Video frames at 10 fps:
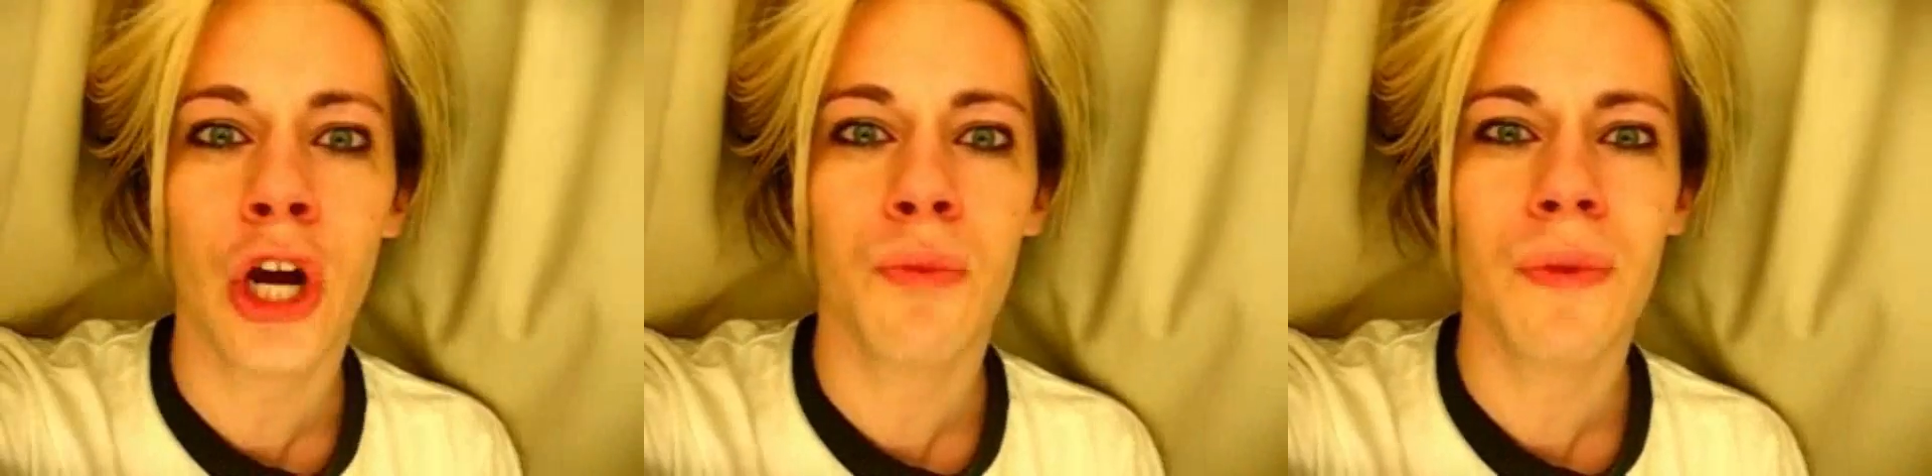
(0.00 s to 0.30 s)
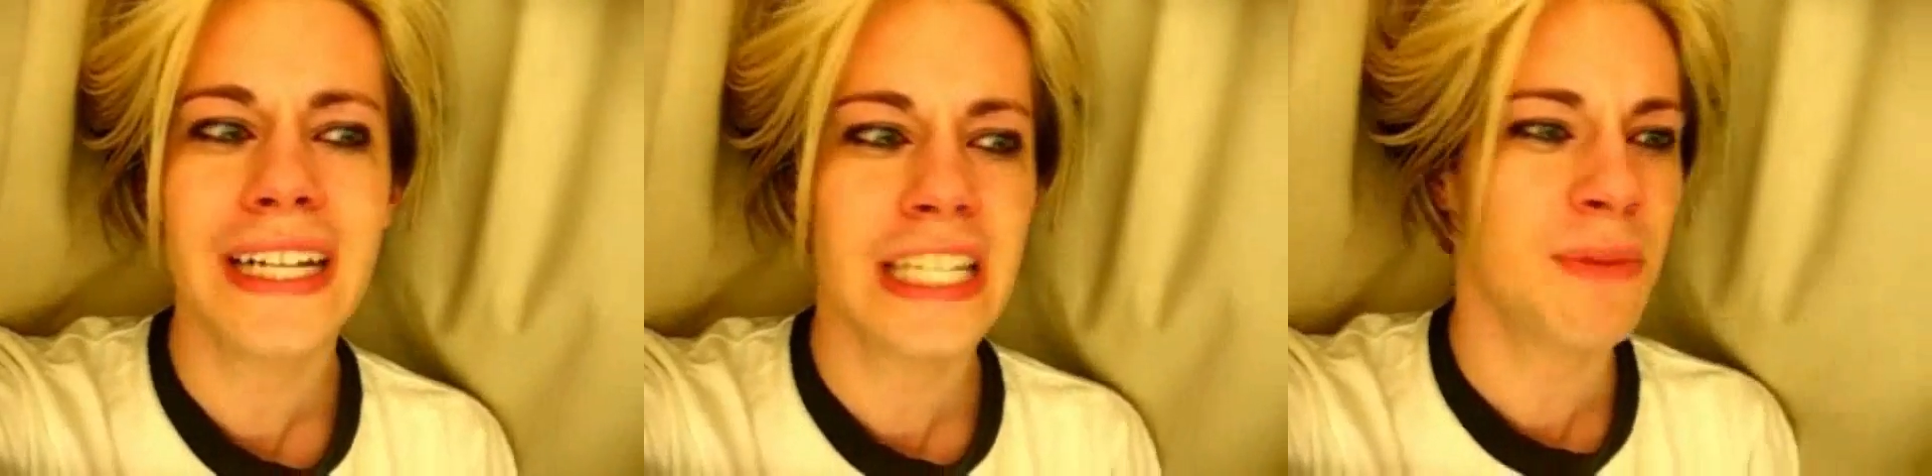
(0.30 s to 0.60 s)

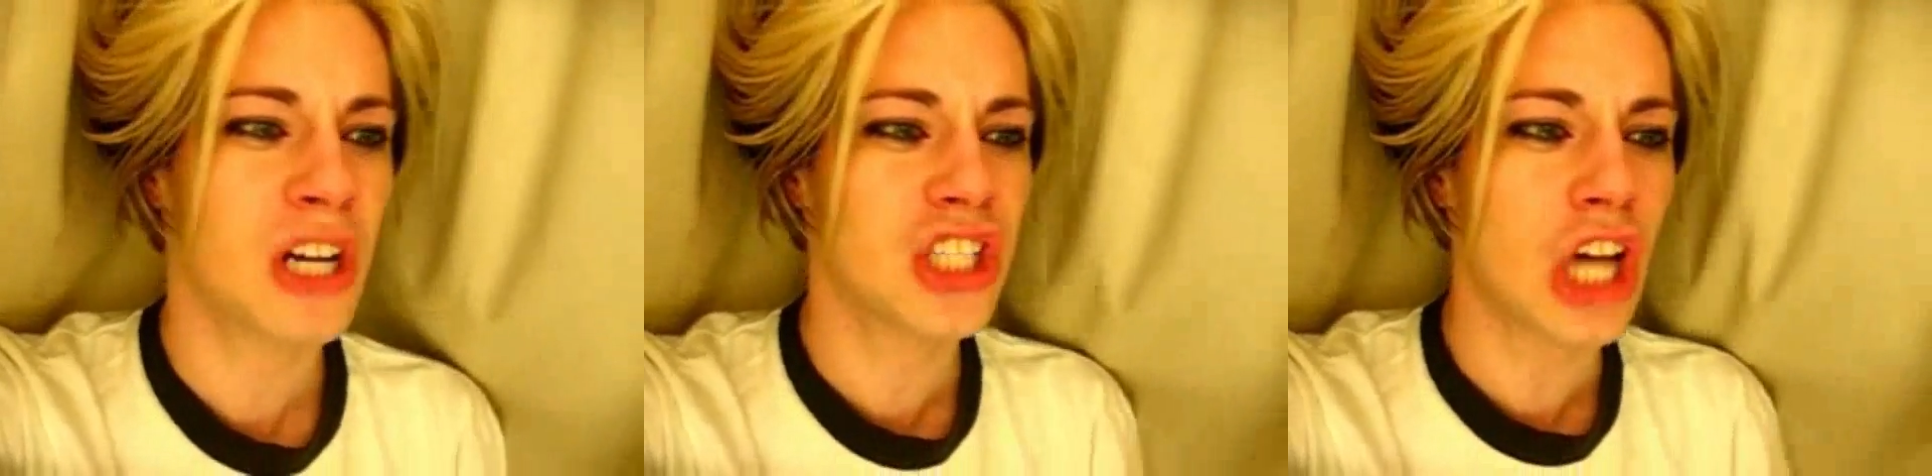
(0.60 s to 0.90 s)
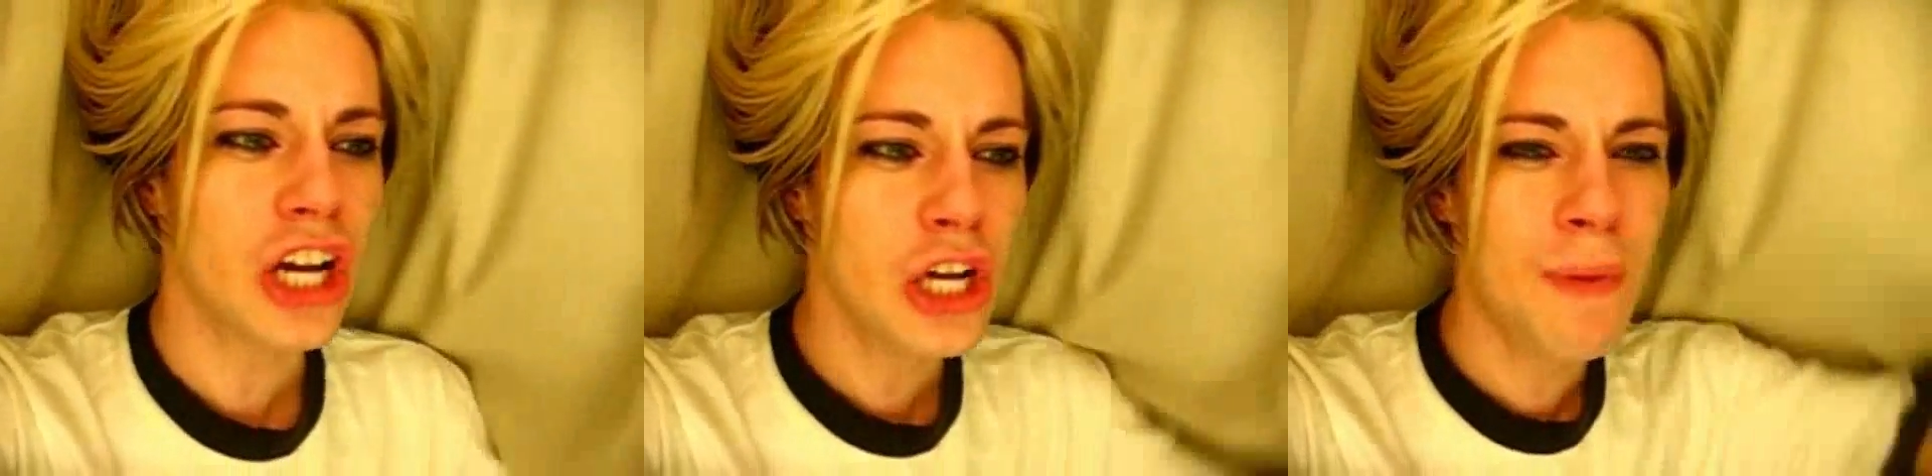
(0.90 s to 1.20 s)
for a reason,
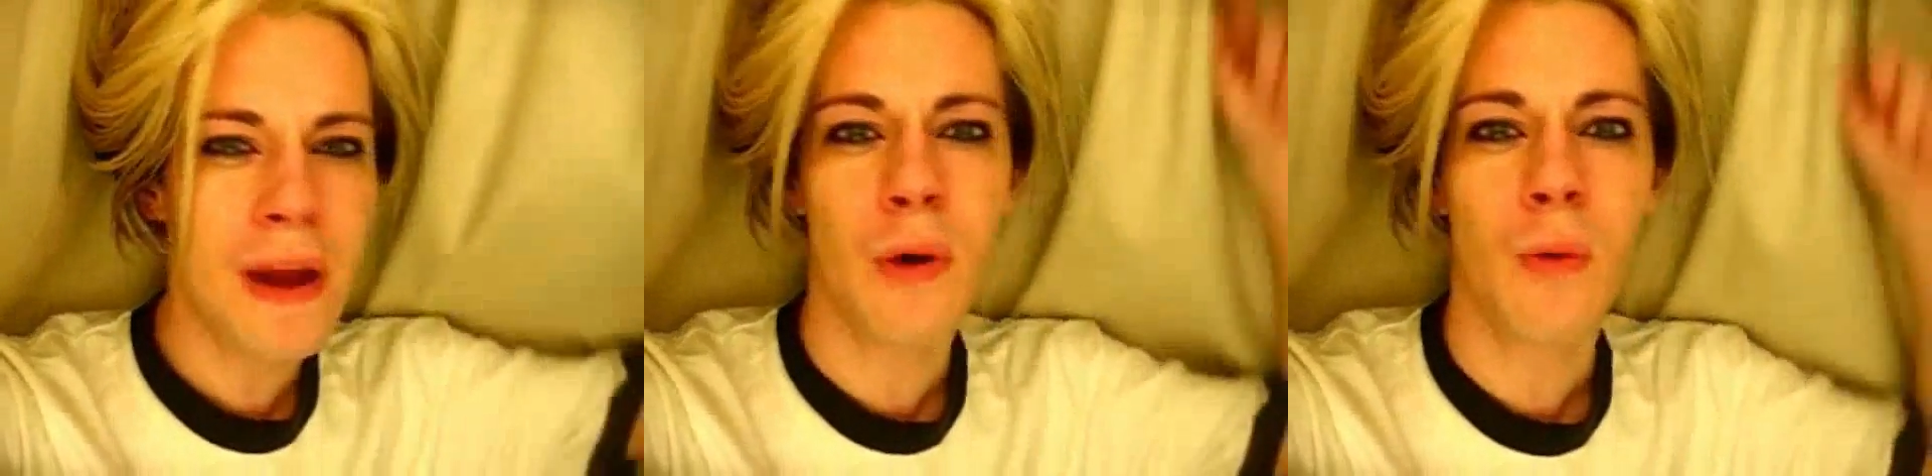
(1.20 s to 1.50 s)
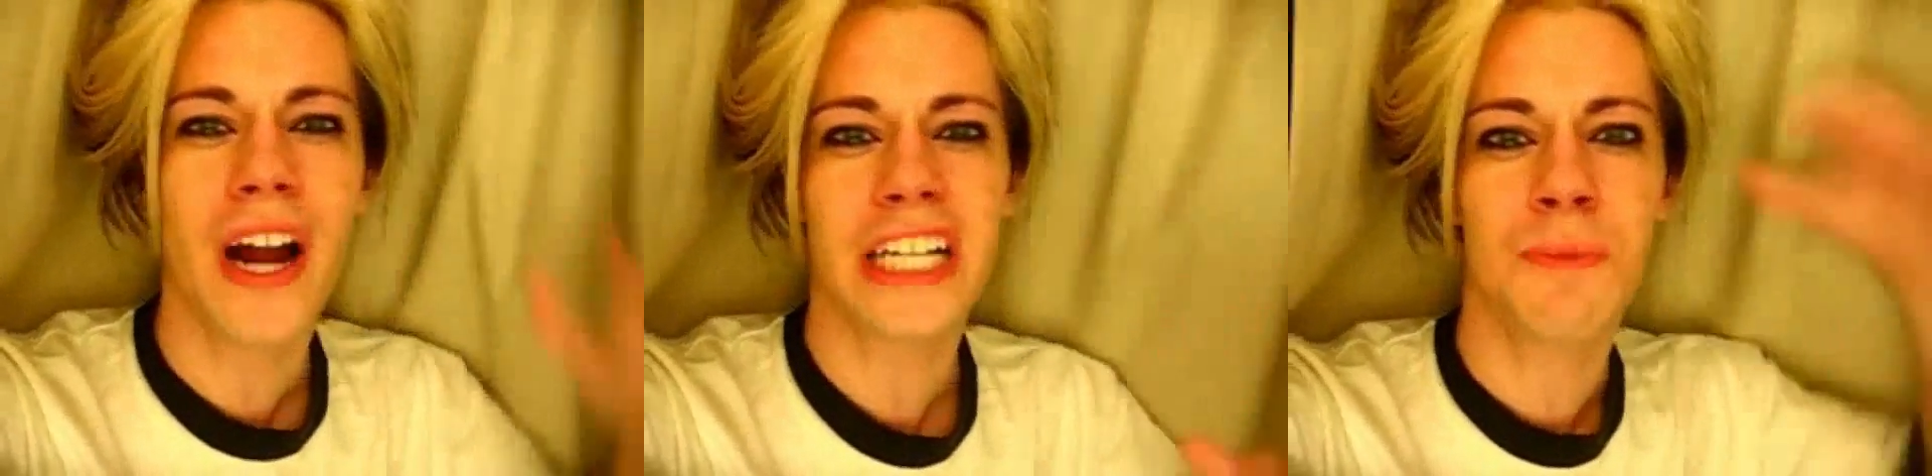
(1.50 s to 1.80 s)
because all you
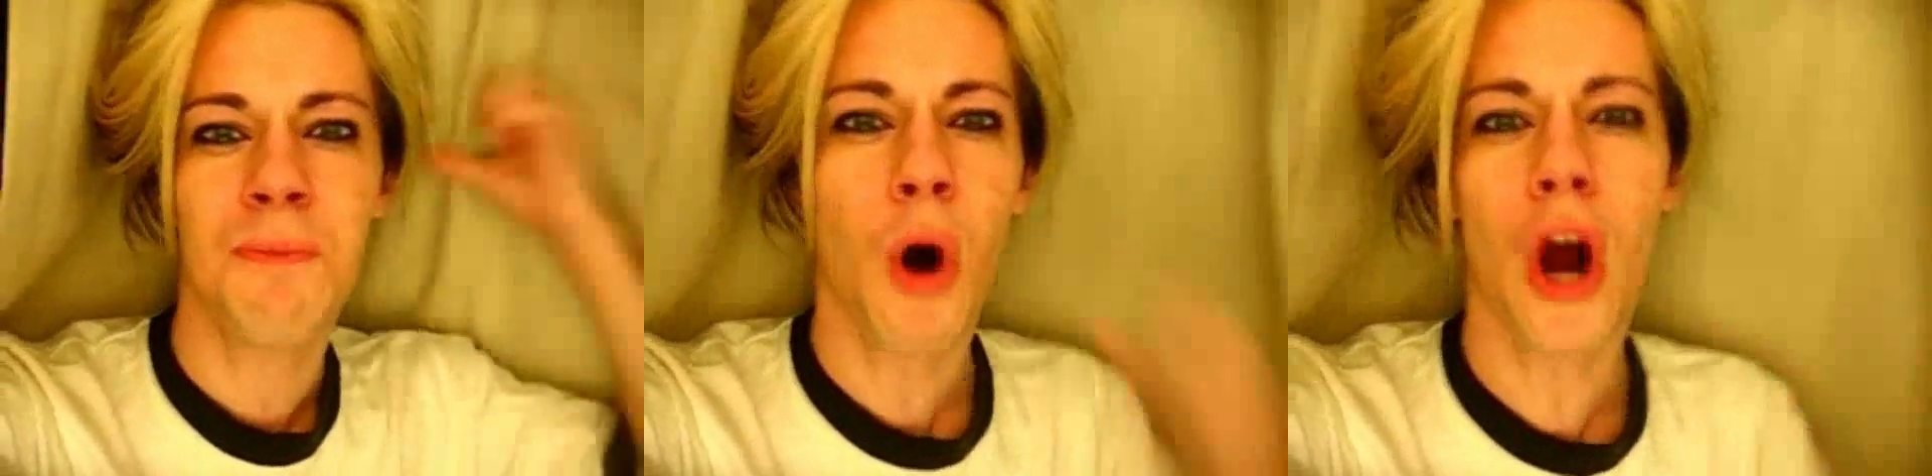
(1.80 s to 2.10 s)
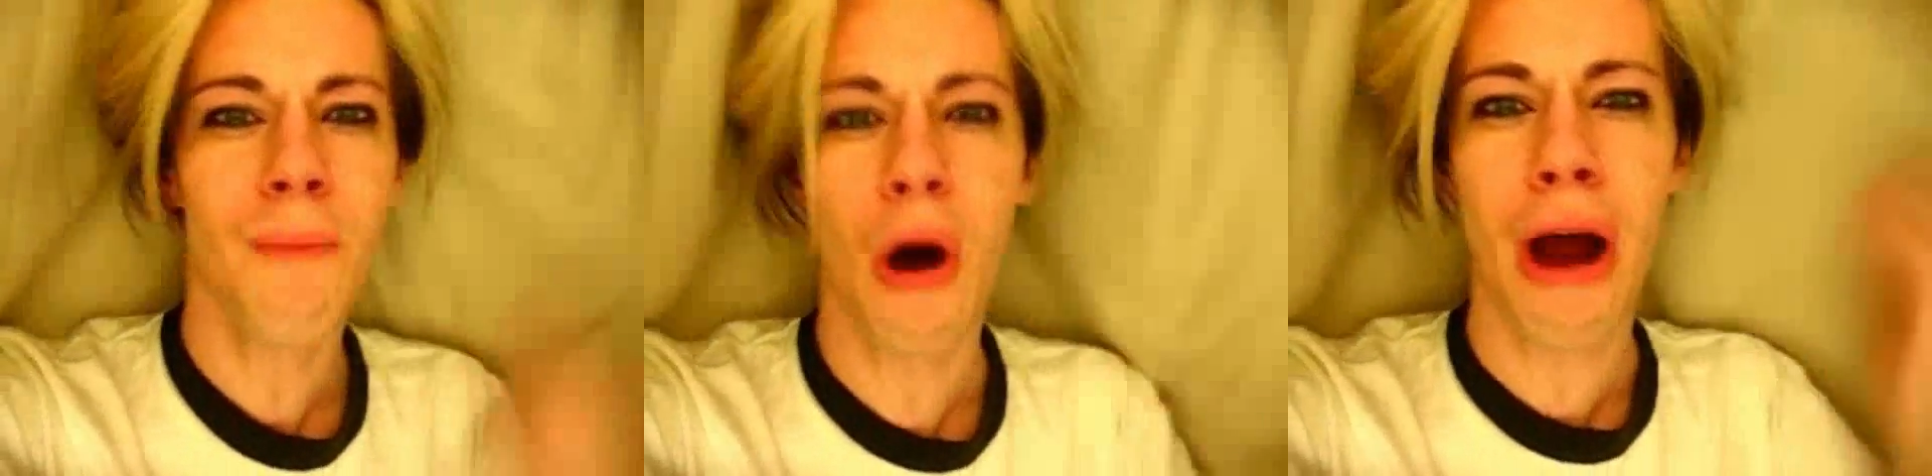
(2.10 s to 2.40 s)
people want is
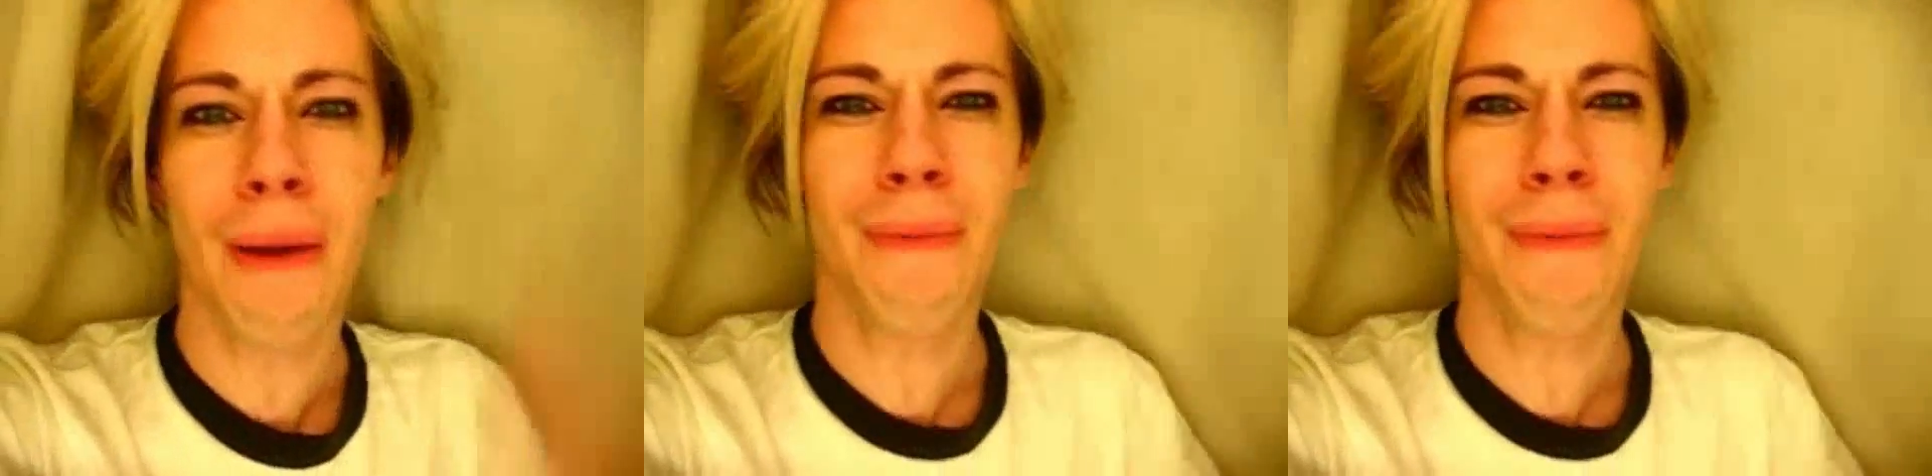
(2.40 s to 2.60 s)
more